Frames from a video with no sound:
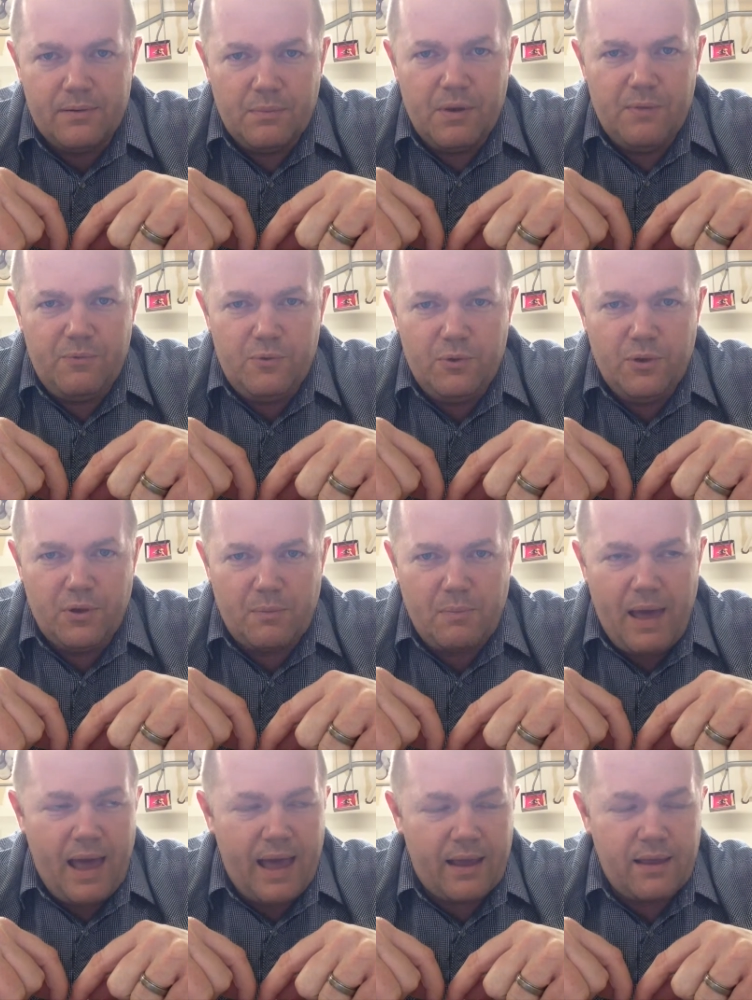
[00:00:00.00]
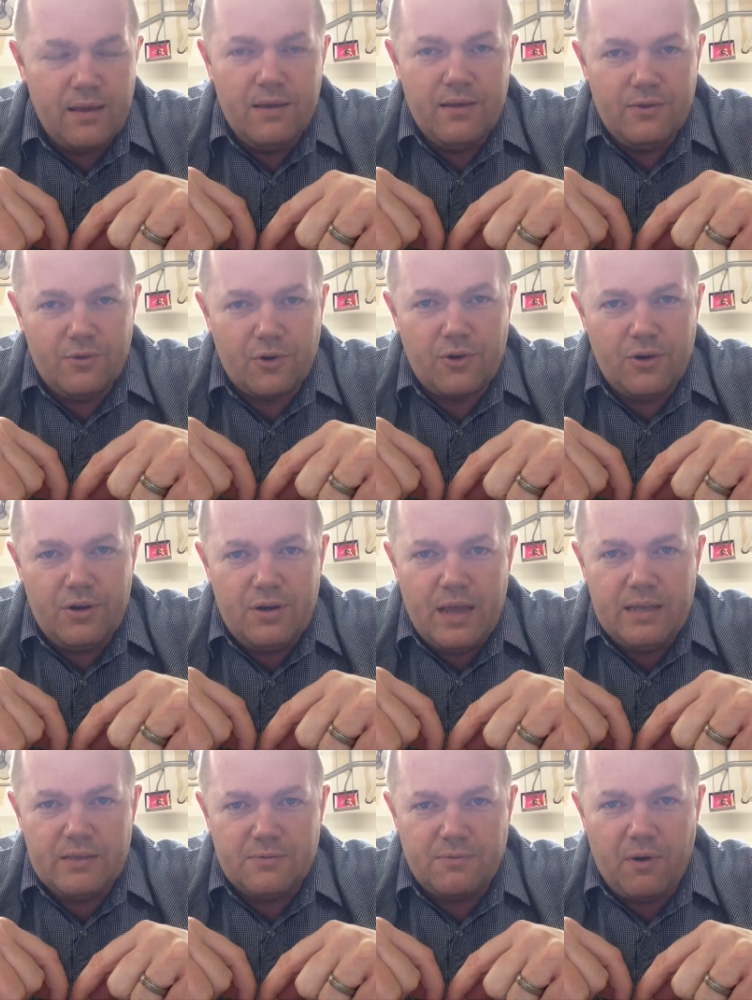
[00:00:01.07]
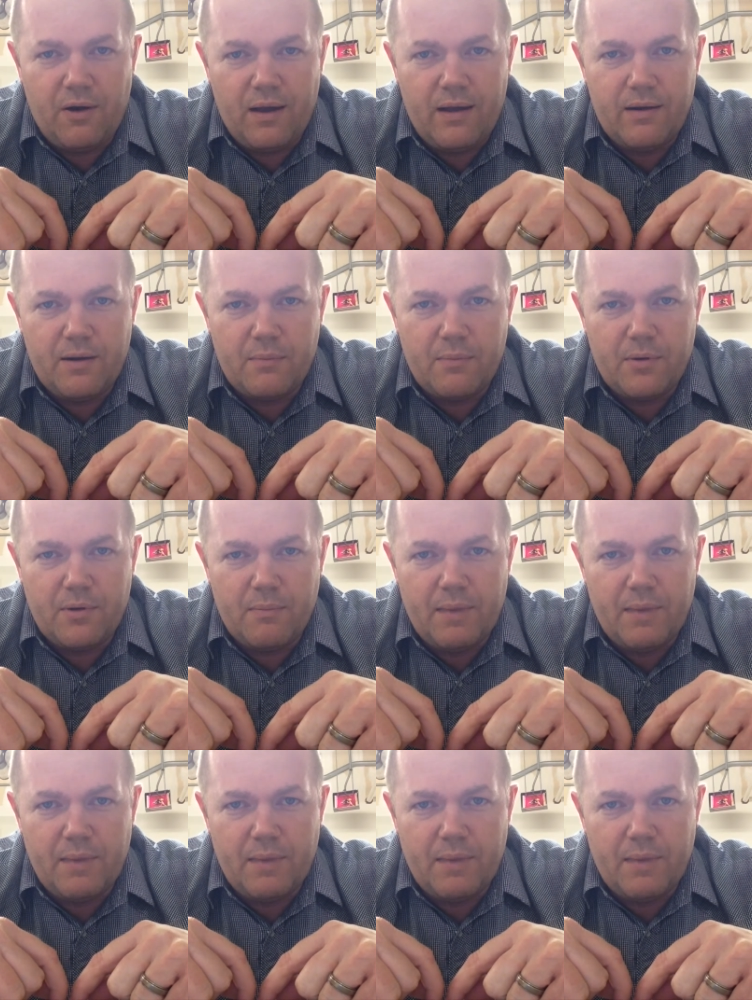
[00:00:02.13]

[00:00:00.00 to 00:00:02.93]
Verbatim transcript: But if you look back, your good days far outnumber your